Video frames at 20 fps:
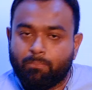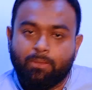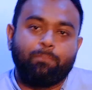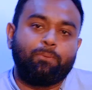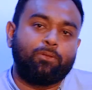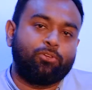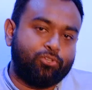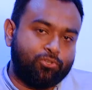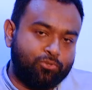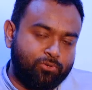
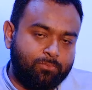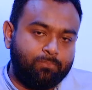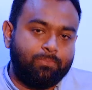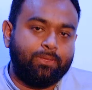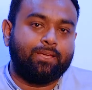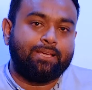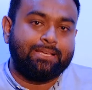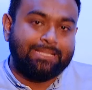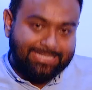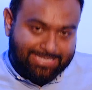People should
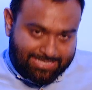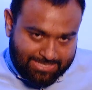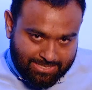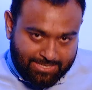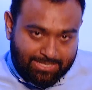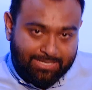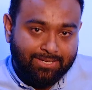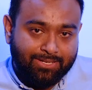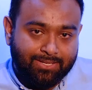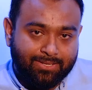be
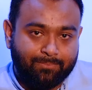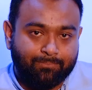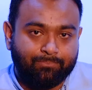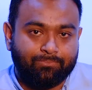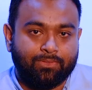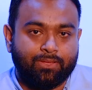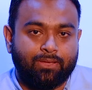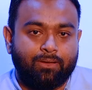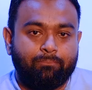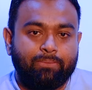concerned
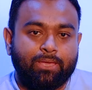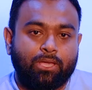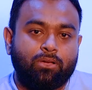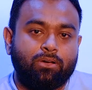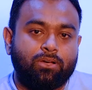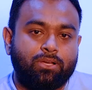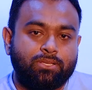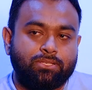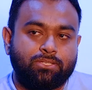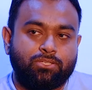
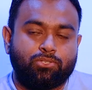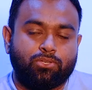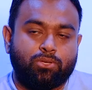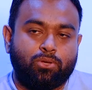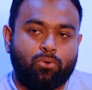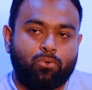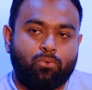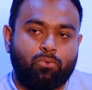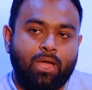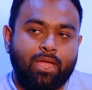because
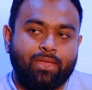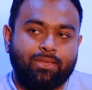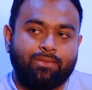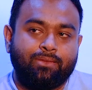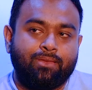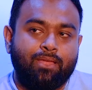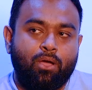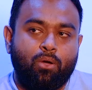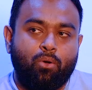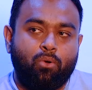right
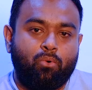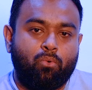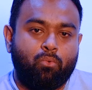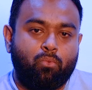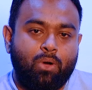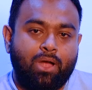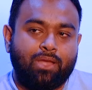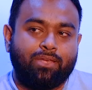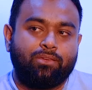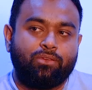now
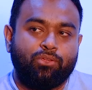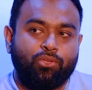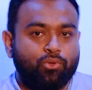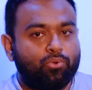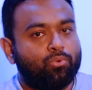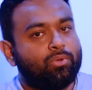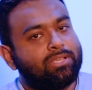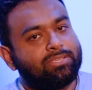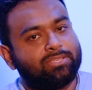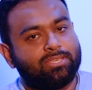what
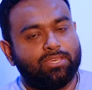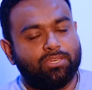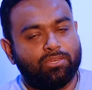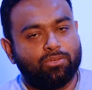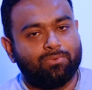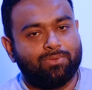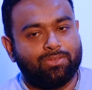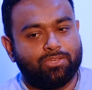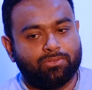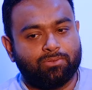you as an
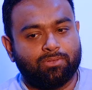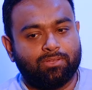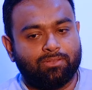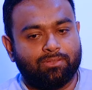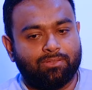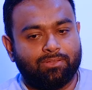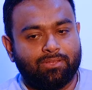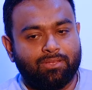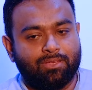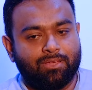
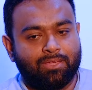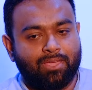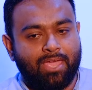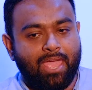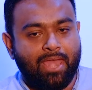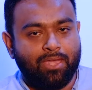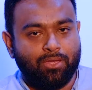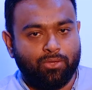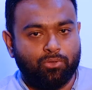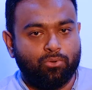individual
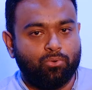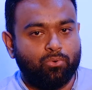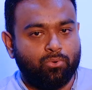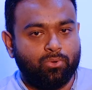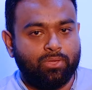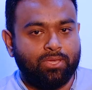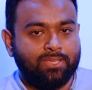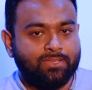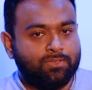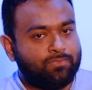can
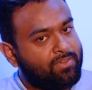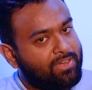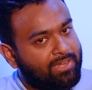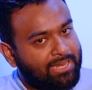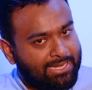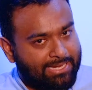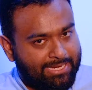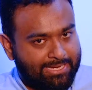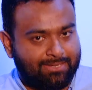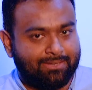do is
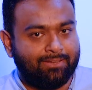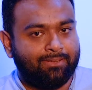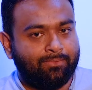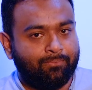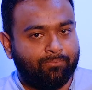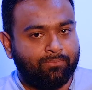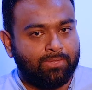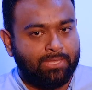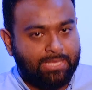very little.